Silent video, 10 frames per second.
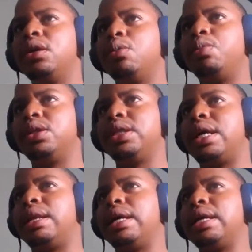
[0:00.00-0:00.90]
but
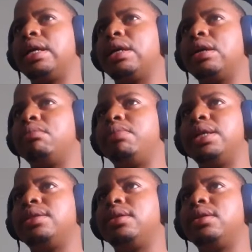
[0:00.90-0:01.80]
yeah,
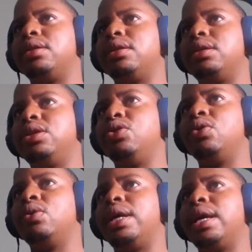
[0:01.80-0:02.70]
but
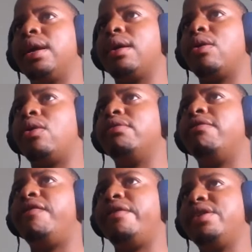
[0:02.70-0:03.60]
like on the
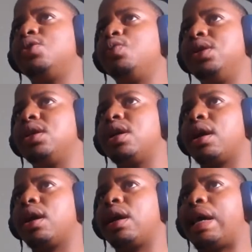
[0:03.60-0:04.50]
first week
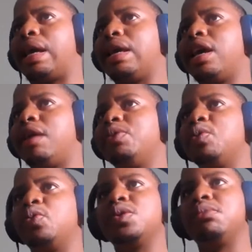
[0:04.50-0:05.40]
I came to
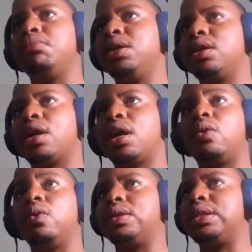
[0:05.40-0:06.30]
Mozambique, I
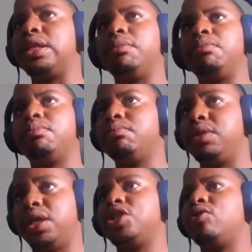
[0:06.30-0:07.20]
could sleep
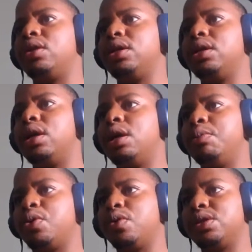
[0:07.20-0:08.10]
naturally
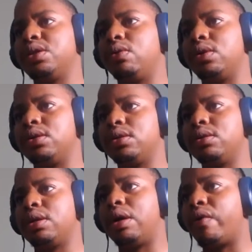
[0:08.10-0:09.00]
because I was
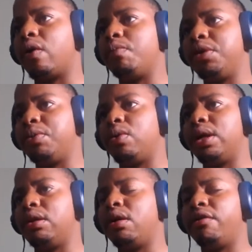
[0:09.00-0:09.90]
around people I
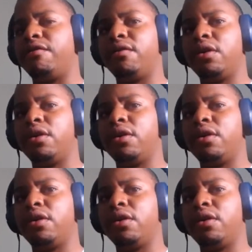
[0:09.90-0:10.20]
love.